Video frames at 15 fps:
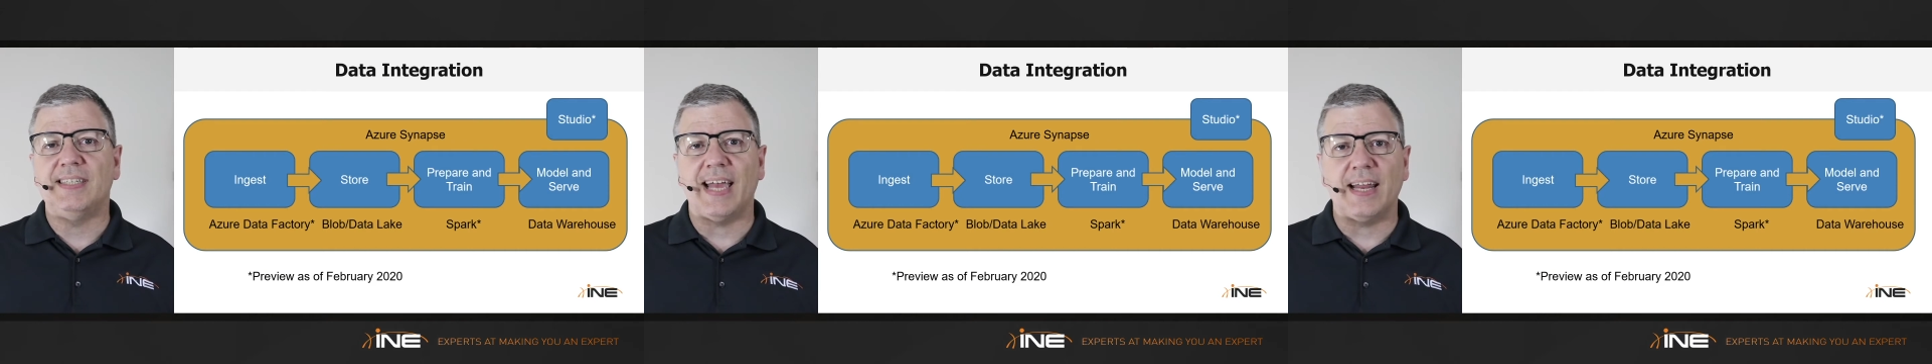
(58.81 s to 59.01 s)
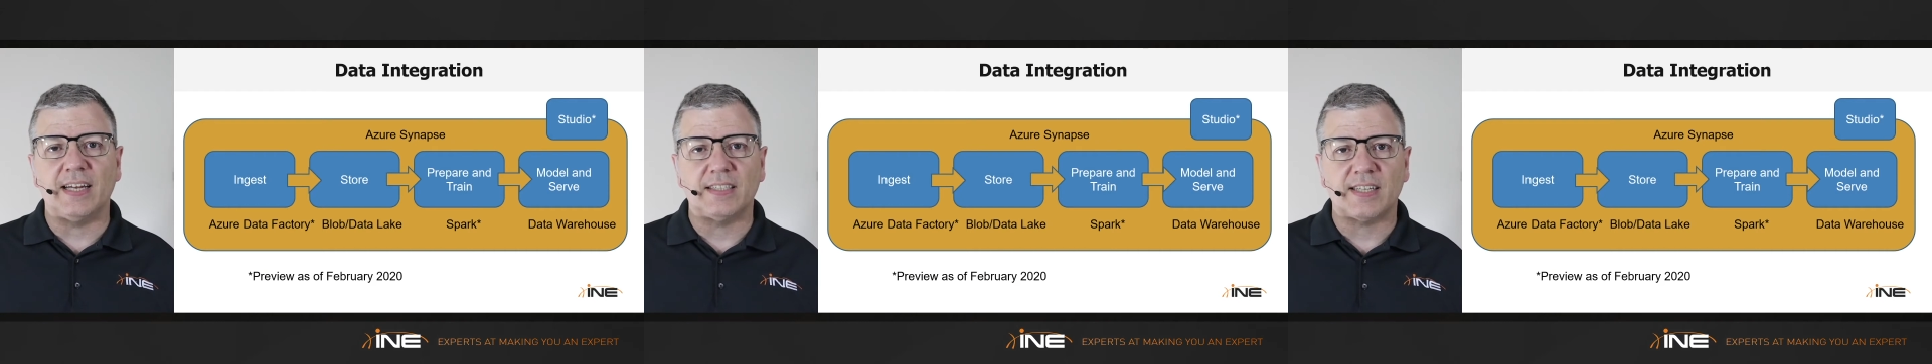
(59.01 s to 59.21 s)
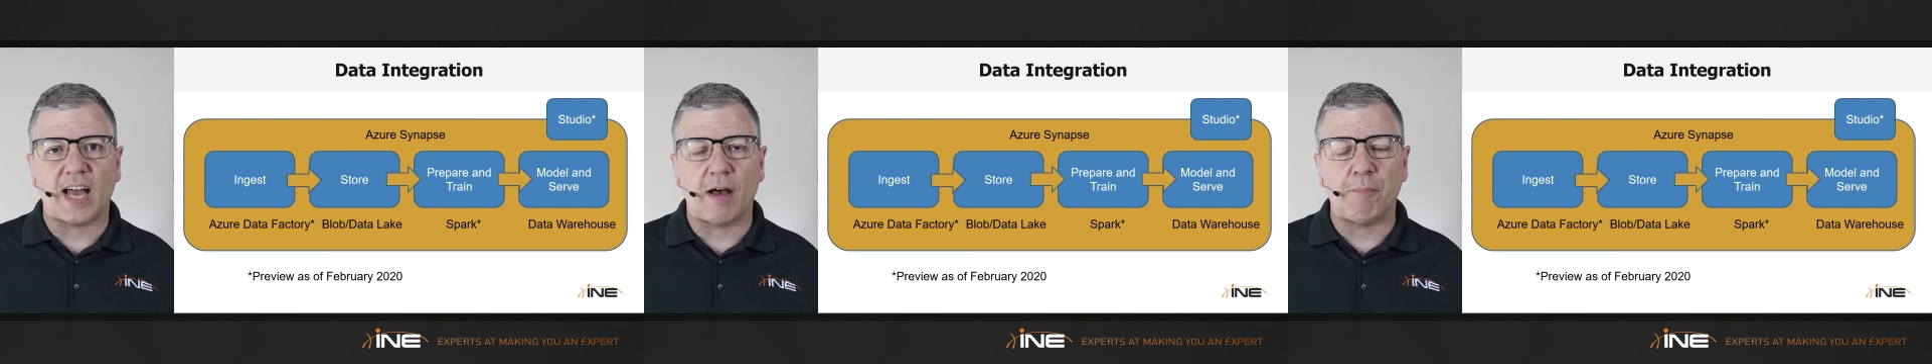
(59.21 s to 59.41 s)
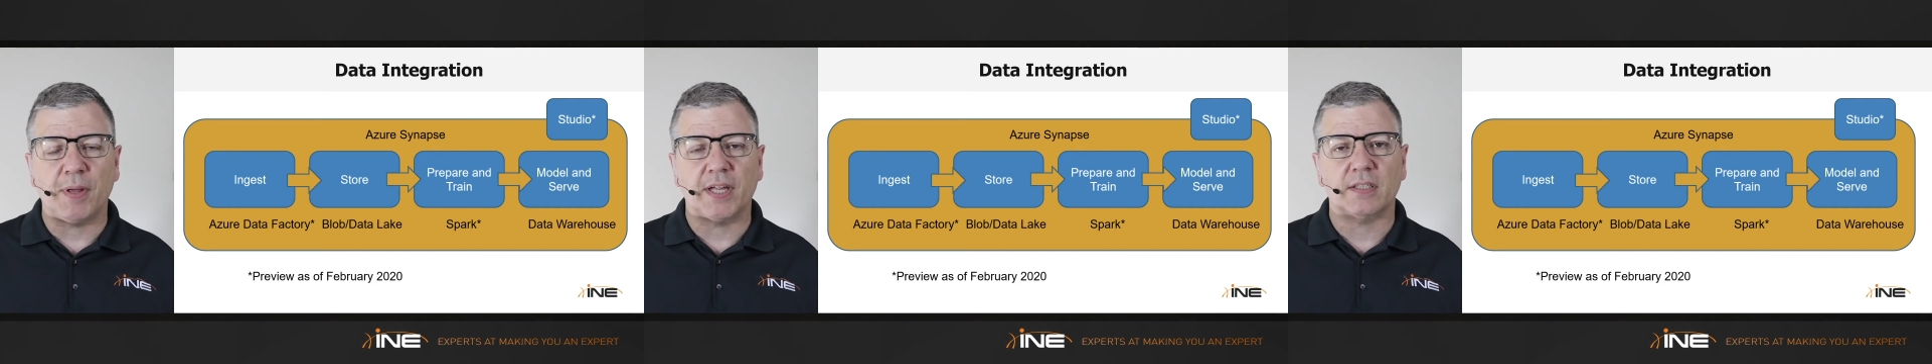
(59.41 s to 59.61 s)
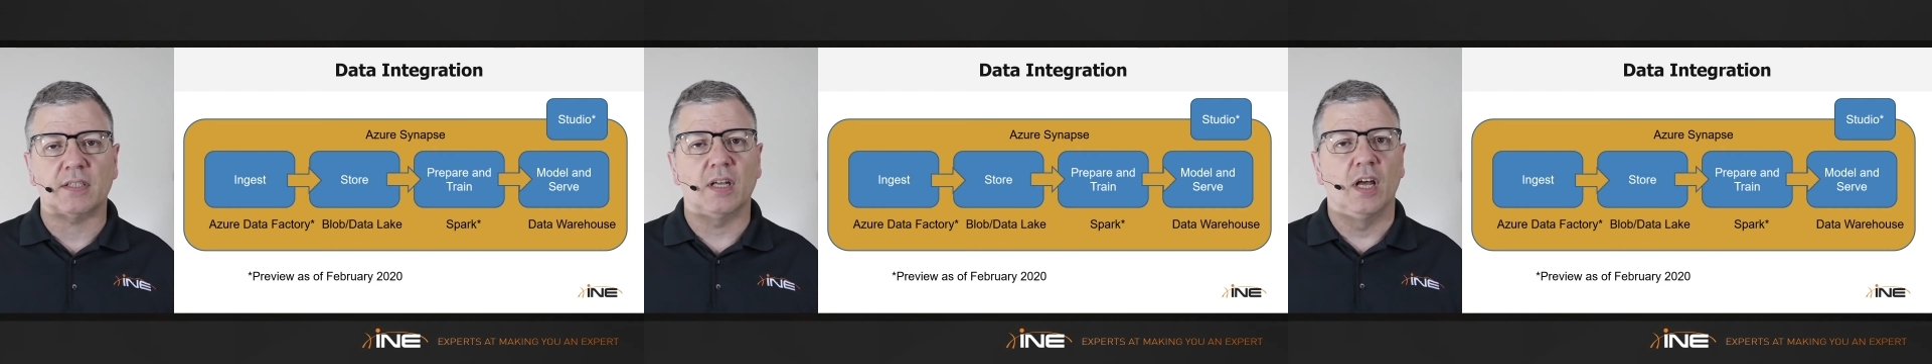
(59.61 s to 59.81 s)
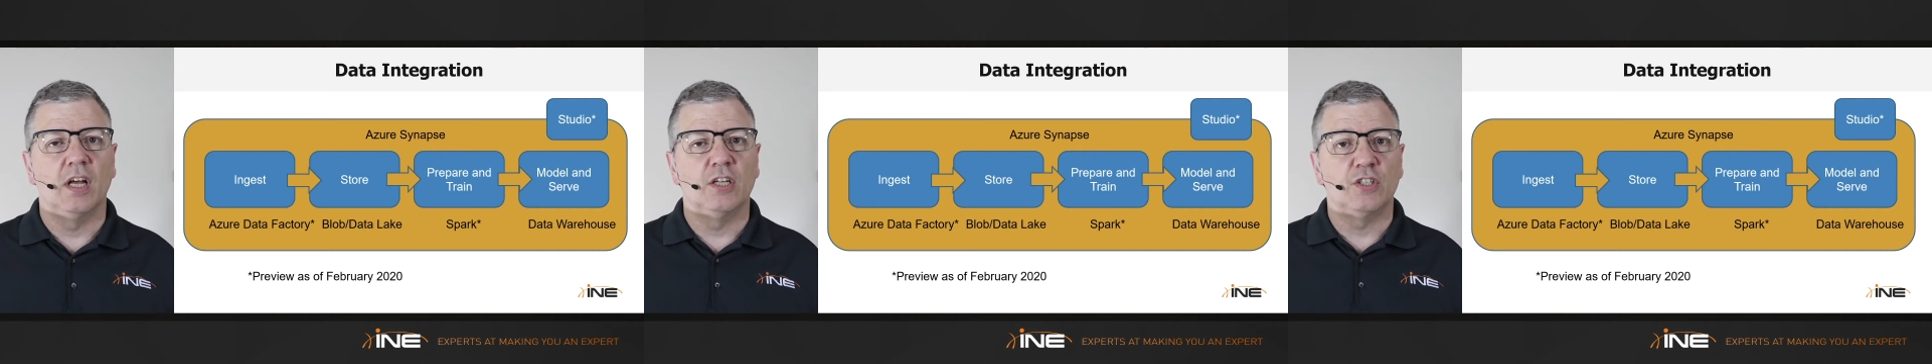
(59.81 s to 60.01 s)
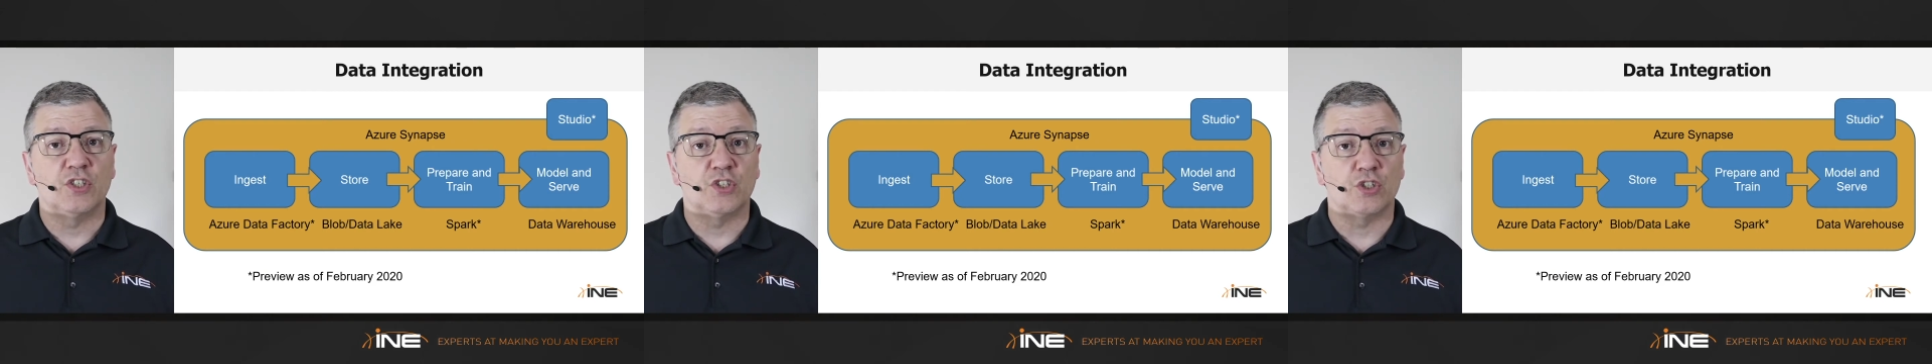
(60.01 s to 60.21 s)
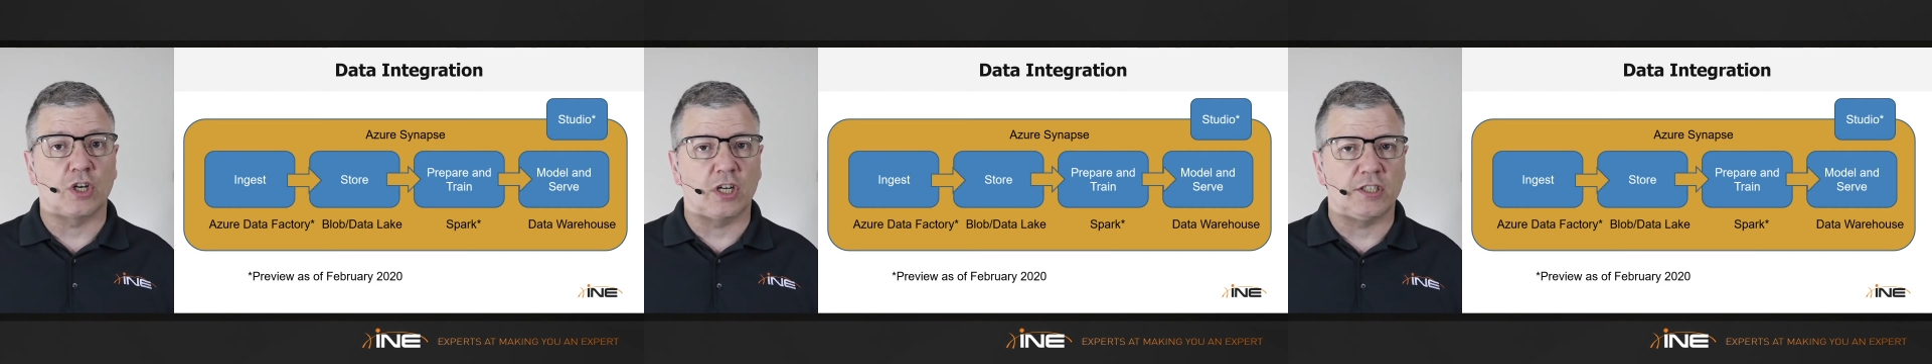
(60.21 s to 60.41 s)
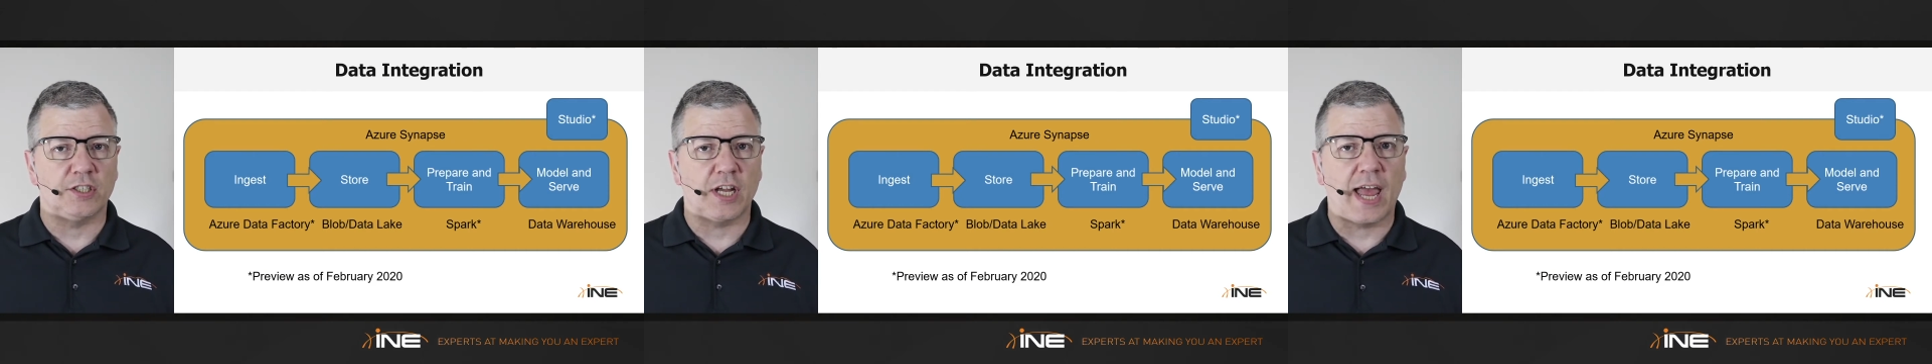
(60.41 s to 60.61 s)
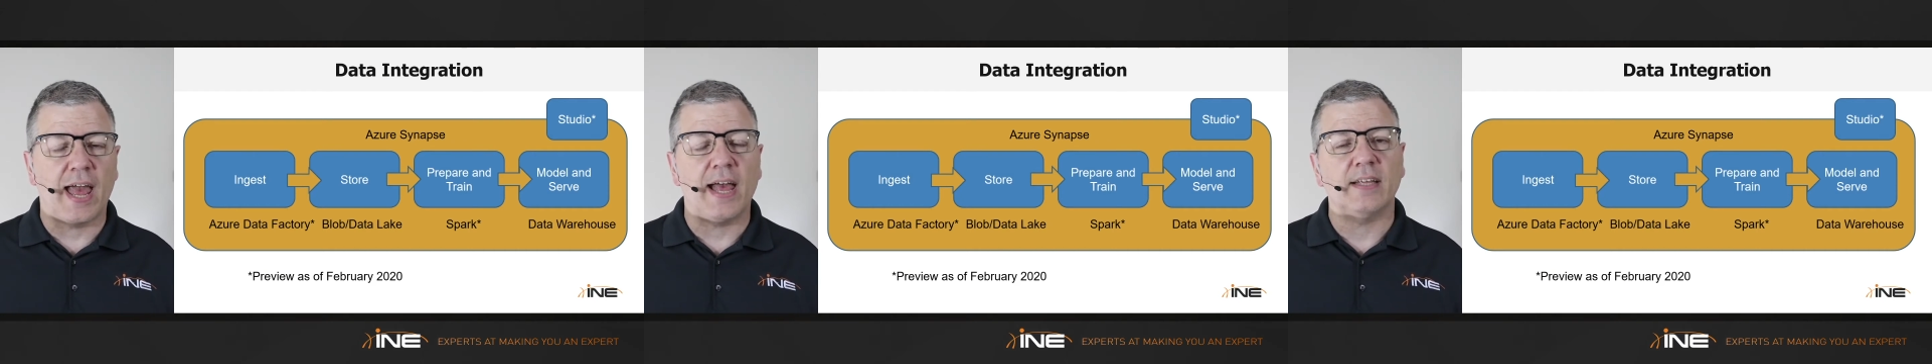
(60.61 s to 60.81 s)
data topics, such
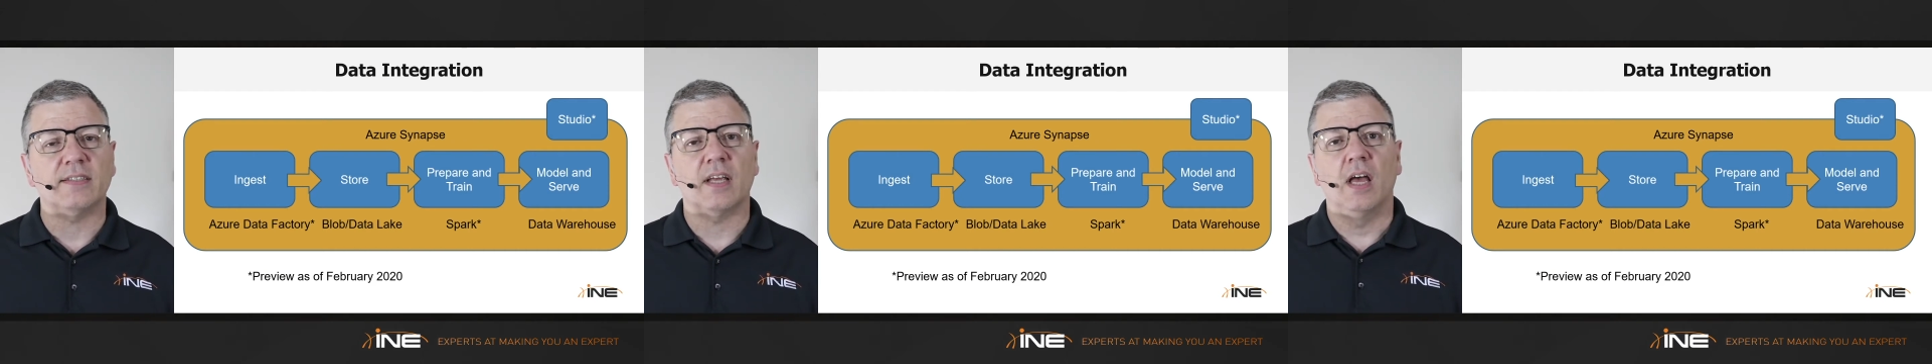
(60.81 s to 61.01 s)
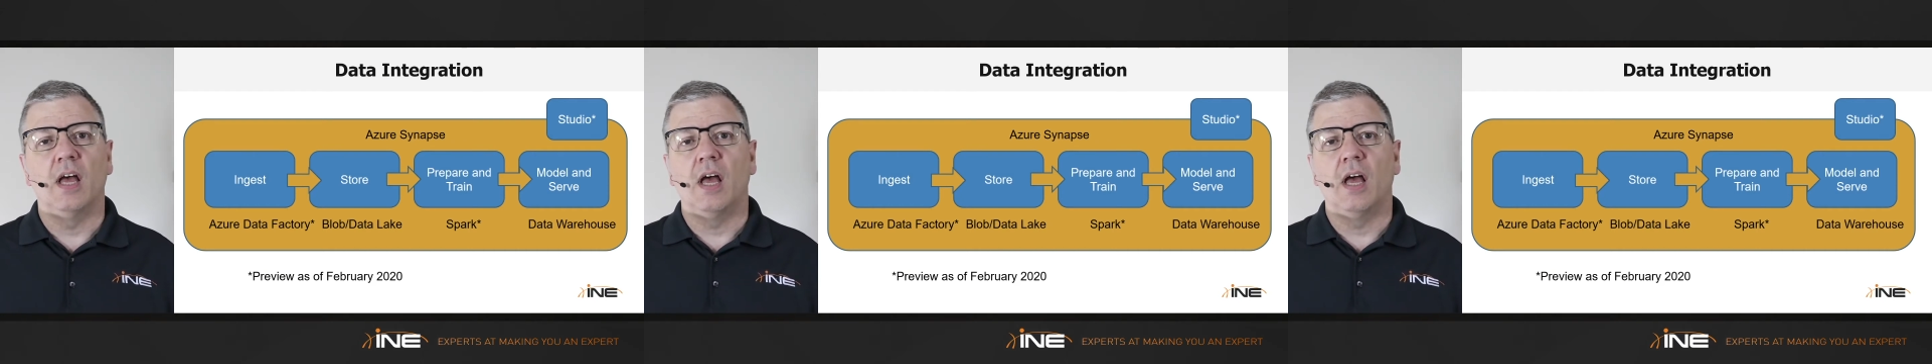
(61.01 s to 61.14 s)
as